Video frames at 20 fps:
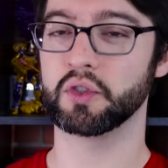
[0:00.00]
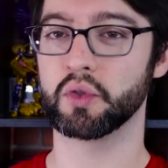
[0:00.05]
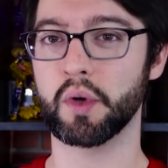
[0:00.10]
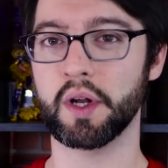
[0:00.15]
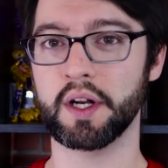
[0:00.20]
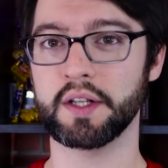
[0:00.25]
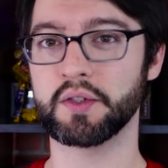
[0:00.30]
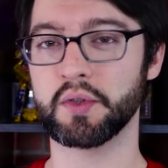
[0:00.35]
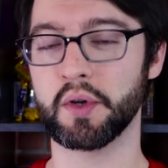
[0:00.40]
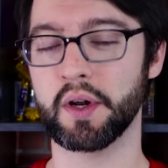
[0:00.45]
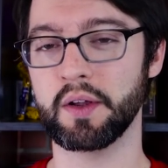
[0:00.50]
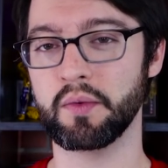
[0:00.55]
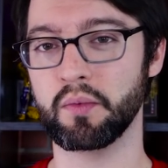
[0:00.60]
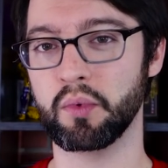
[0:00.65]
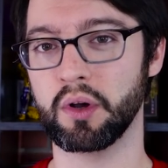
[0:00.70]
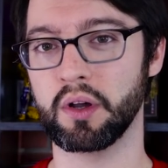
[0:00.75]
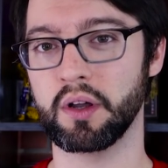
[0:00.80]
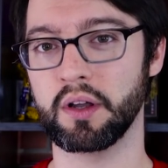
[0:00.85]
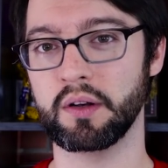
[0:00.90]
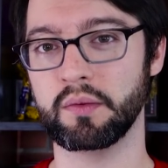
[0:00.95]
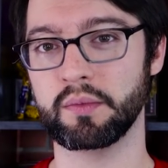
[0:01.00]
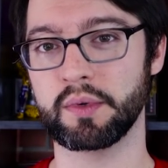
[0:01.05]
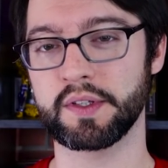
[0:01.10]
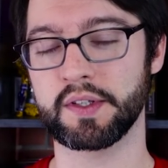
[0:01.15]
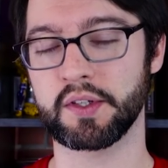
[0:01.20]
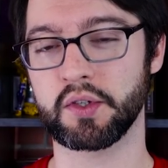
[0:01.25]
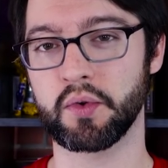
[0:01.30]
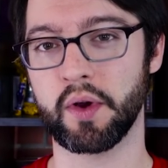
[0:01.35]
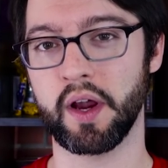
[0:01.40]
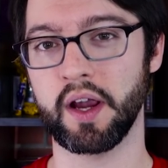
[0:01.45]
2021
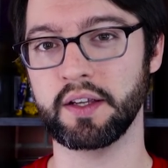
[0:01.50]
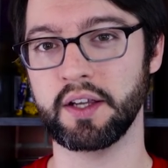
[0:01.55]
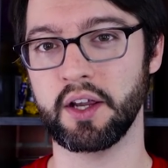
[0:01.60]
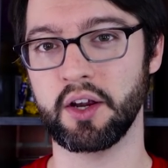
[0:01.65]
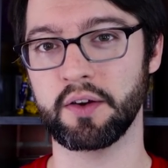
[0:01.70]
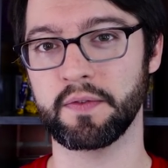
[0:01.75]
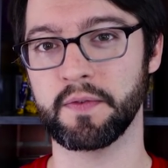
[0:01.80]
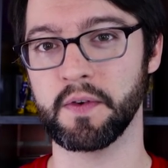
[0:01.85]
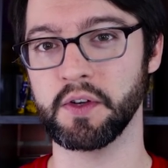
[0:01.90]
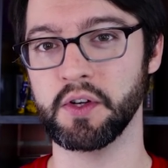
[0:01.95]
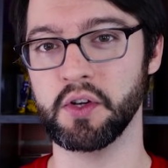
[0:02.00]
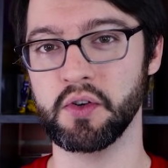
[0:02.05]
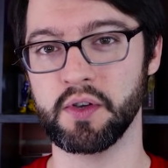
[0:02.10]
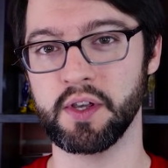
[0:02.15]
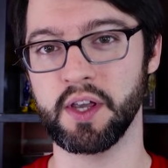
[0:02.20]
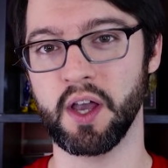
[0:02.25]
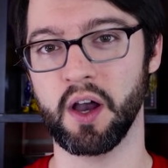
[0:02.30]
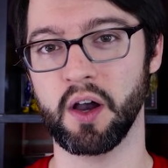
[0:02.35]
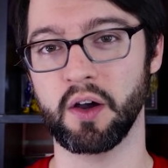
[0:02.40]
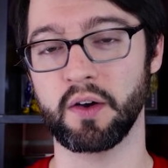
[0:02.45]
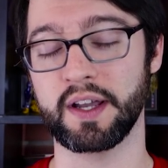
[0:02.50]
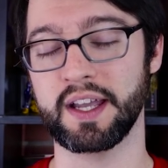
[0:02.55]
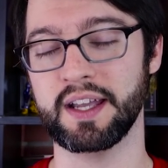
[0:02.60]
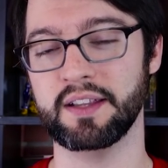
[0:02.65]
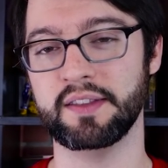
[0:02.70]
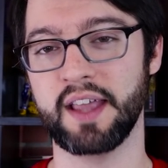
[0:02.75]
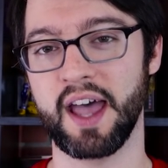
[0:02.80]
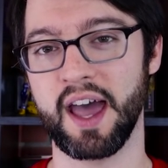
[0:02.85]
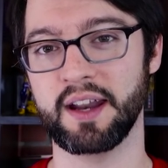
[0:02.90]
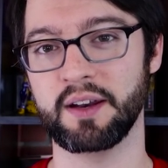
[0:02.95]
was a great year for Yu-Gi-Oh!
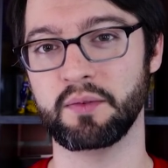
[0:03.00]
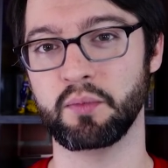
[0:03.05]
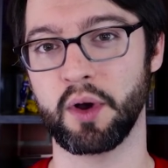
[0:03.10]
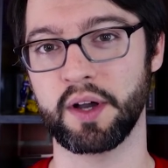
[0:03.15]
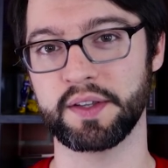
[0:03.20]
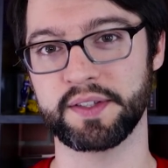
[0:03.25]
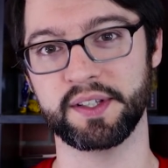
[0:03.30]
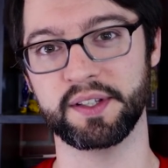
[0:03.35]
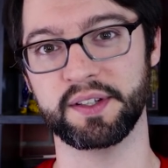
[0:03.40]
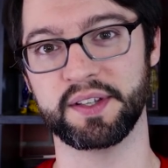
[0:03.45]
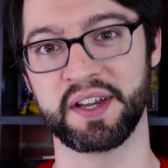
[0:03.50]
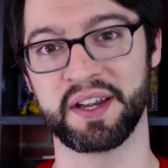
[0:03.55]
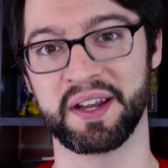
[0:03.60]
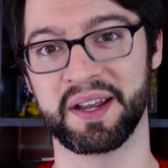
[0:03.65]
in that it wasn't.